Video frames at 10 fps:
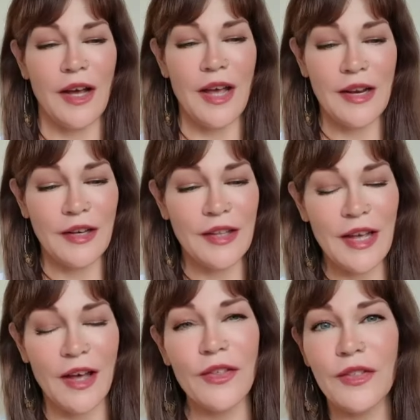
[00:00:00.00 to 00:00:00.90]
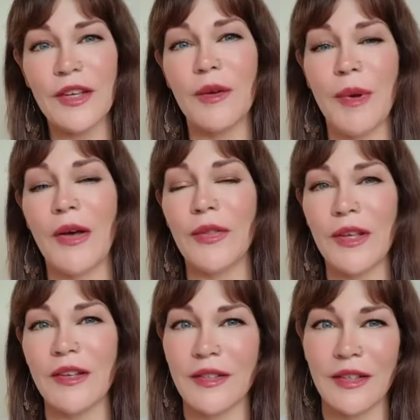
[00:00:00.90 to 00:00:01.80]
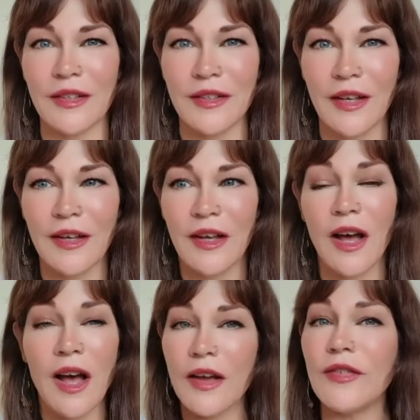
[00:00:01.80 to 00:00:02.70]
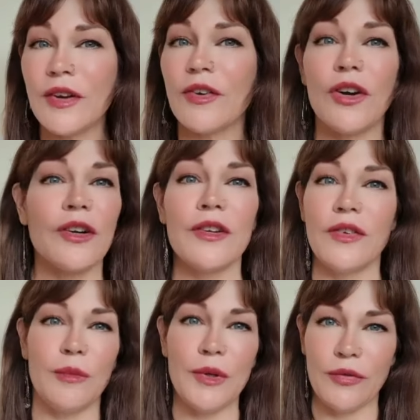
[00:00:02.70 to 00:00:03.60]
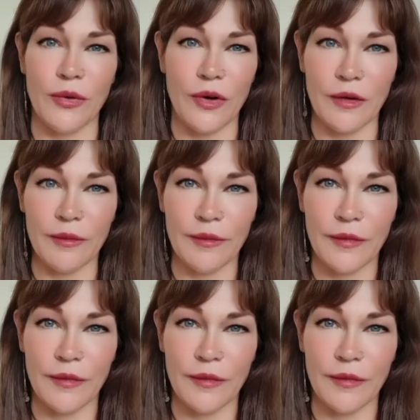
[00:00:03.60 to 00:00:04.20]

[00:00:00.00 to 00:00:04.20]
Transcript: And the other thing about this is I've never heard of it before.